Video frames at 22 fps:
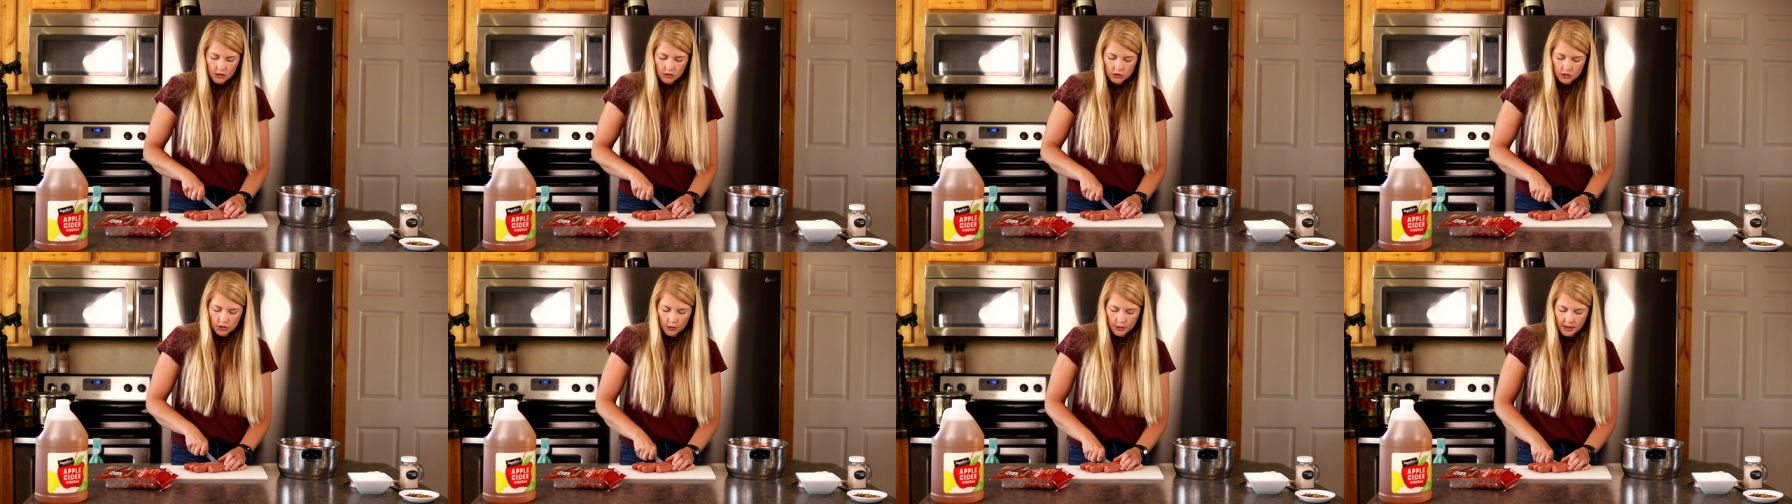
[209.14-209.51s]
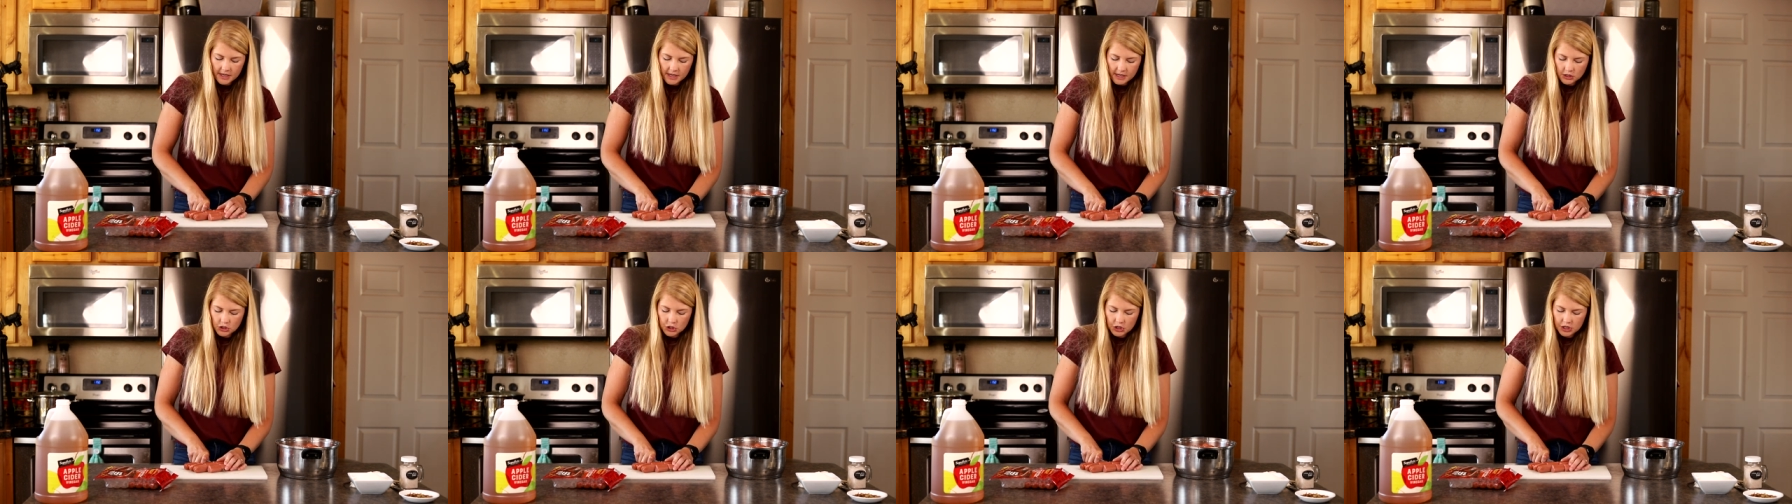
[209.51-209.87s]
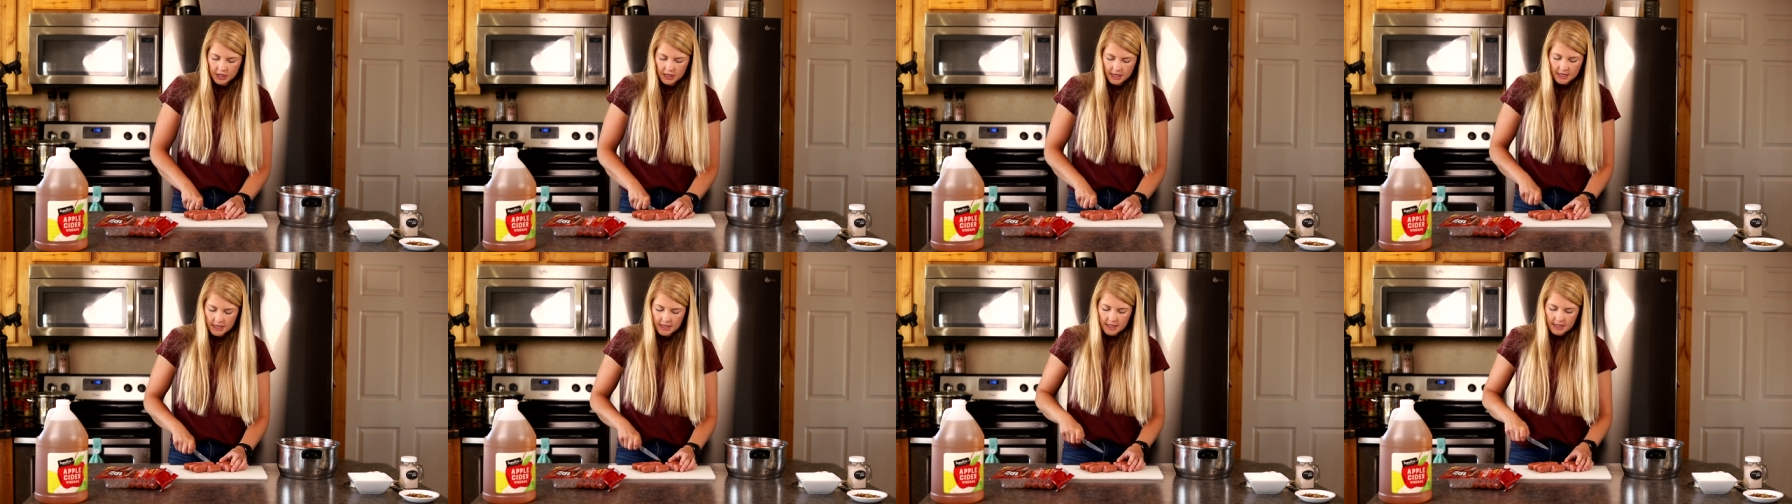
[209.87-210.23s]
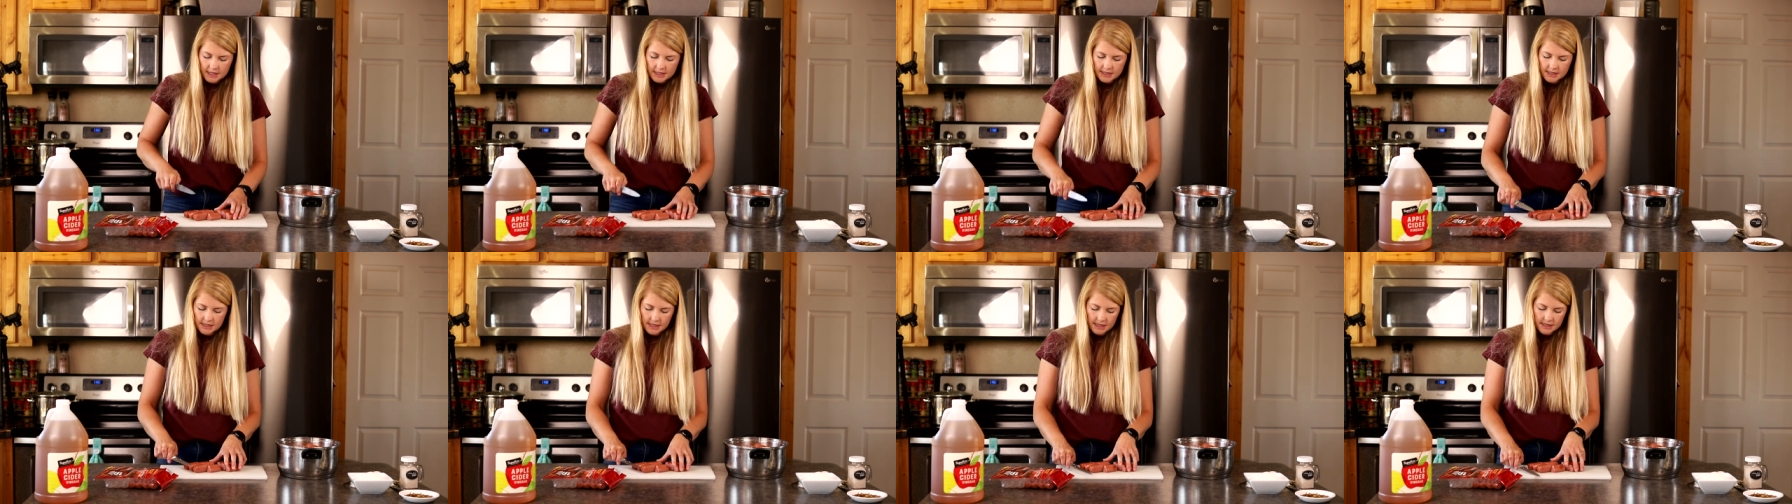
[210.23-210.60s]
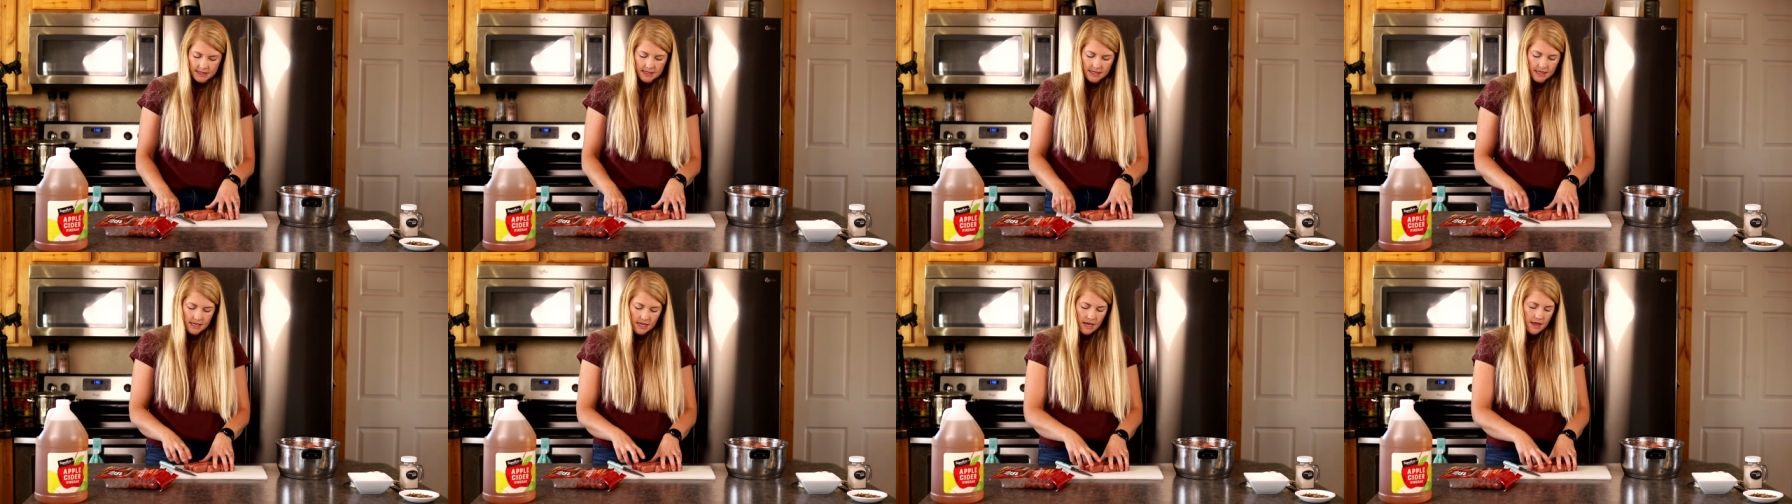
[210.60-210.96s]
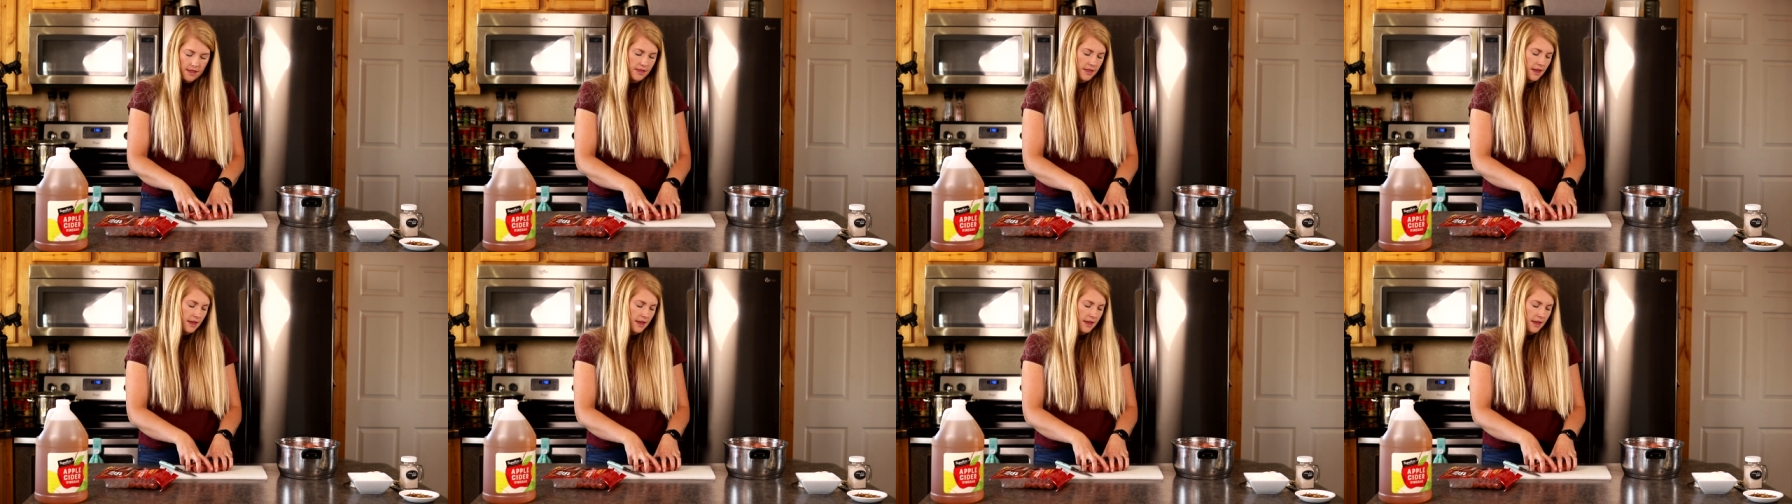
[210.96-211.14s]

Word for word: So each dozen